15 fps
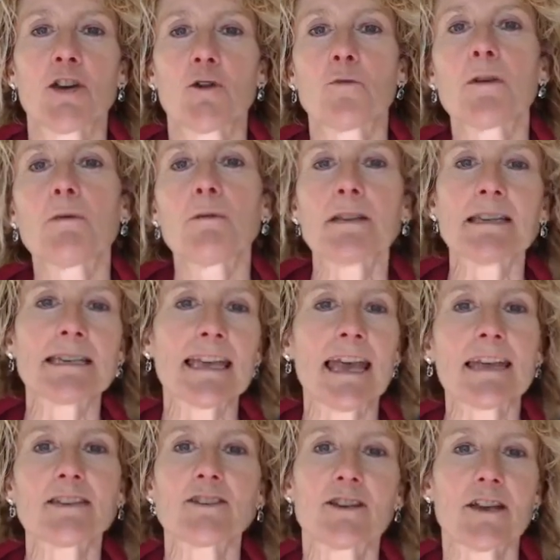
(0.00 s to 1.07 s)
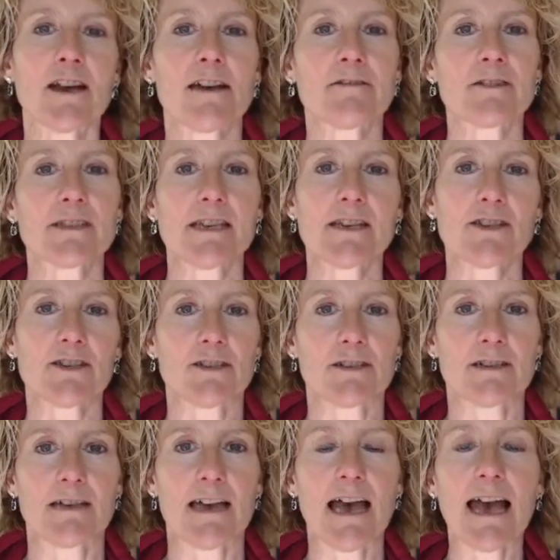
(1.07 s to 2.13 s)
We will engage in a conversation.
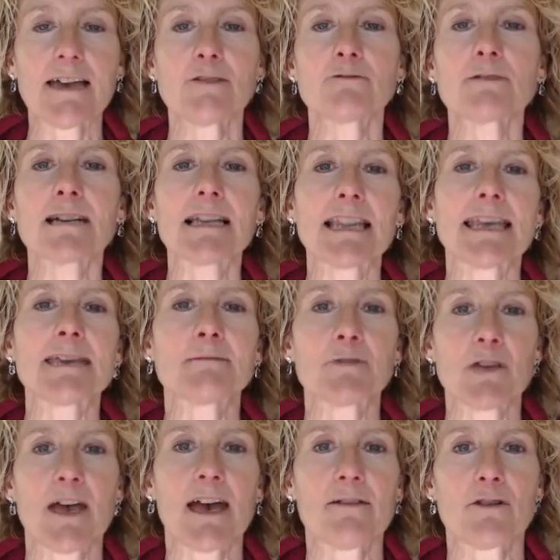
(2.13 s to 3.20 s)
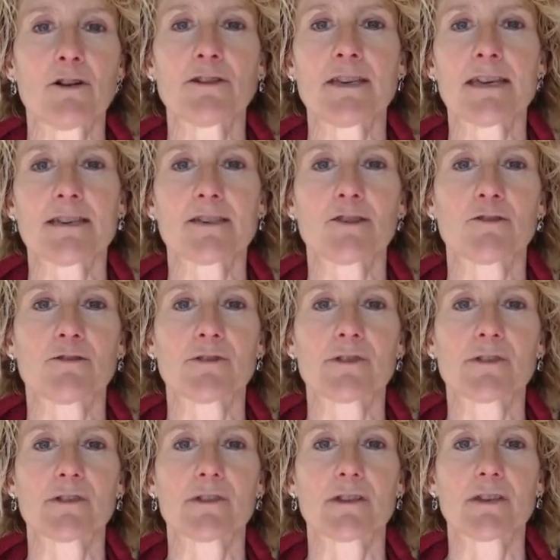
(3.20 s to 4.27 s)
I don't claim to have all the
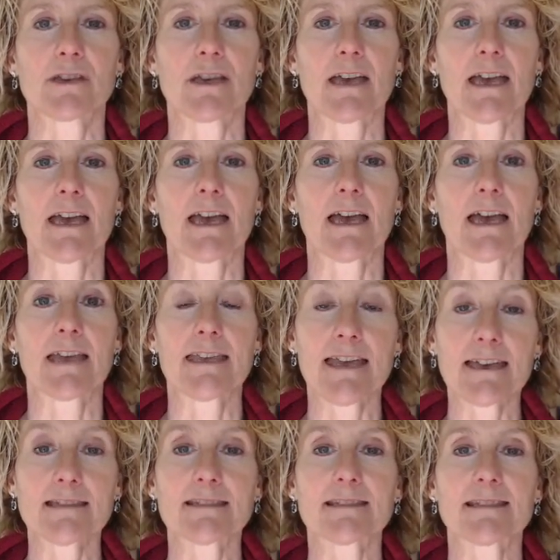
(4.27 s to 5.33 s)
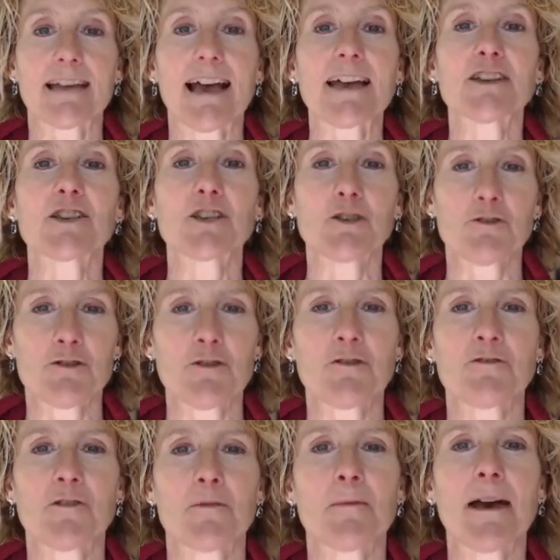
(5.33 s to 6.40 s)
answers, yet I sure know
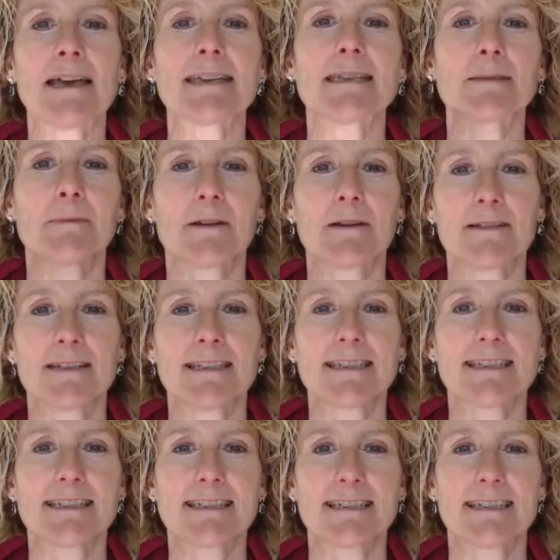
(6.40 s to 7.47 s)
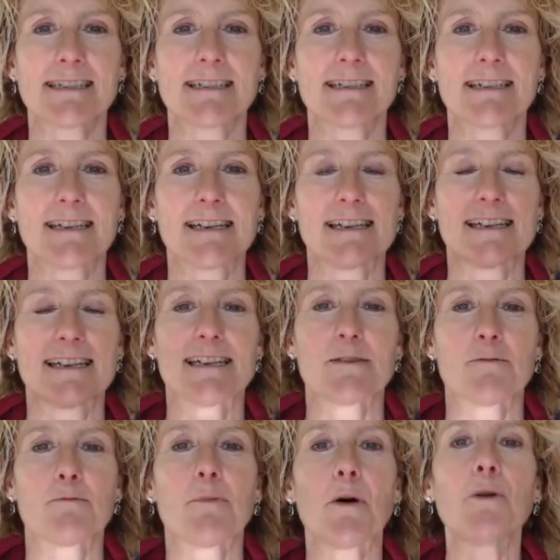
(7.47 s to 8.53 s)
from my experience,
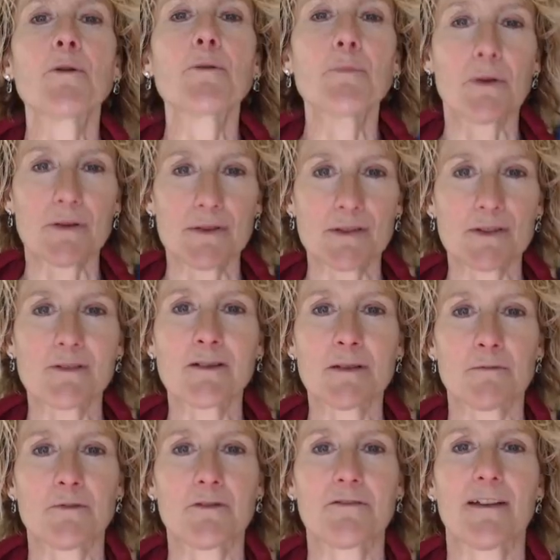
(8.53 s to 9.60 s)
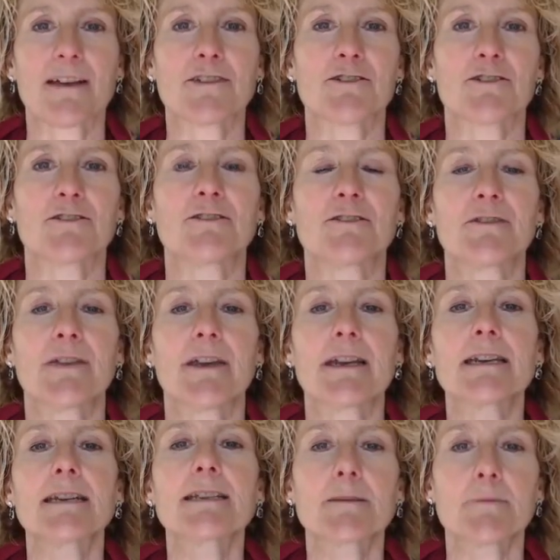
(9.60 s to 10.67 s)
both personal and professional, that
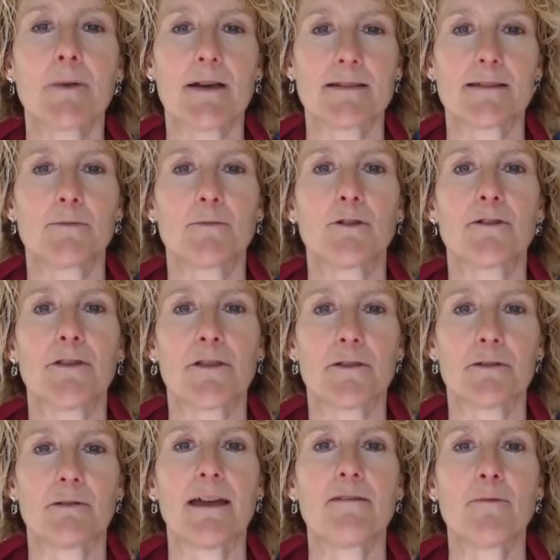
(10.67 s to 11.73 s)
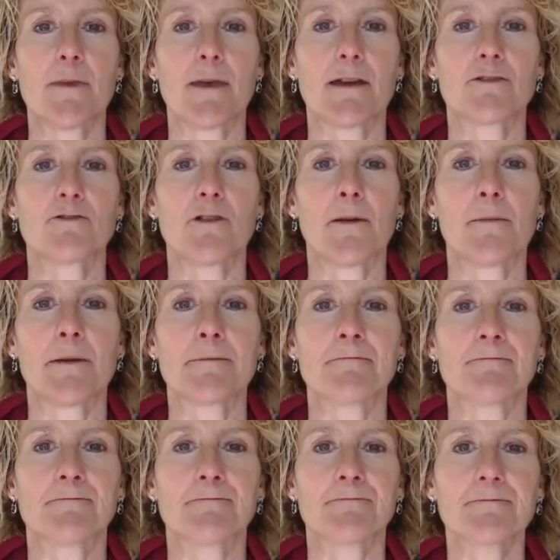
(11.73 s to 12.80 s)
it is possible to thrive beyond trauma.
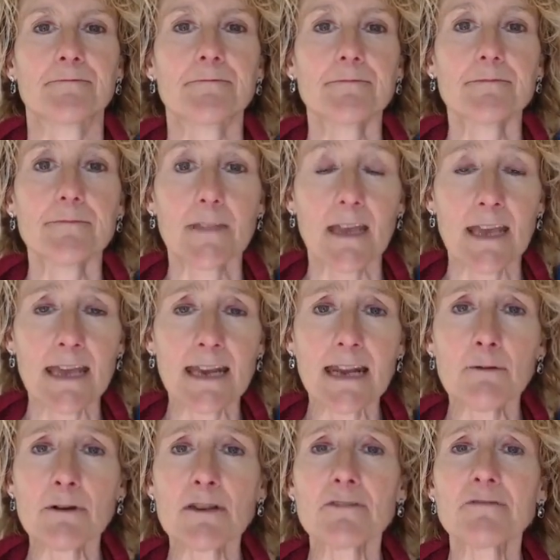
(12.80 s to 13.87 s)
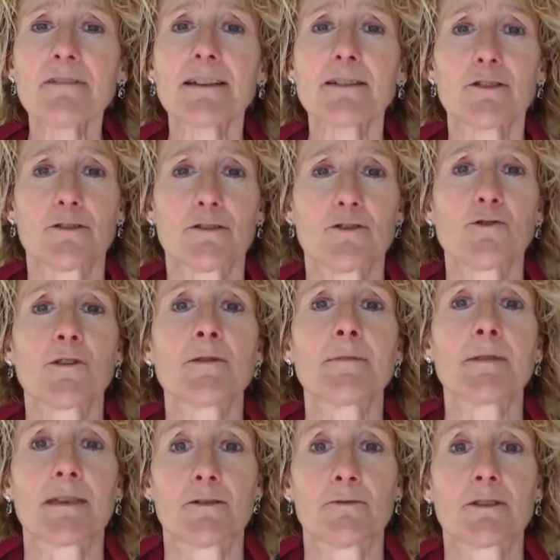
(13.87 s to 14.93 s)
And I want to invite you to join me
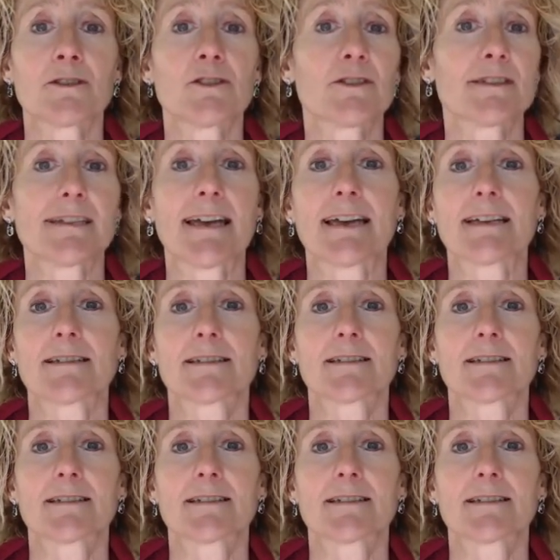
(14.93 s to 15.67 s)
in doing just that.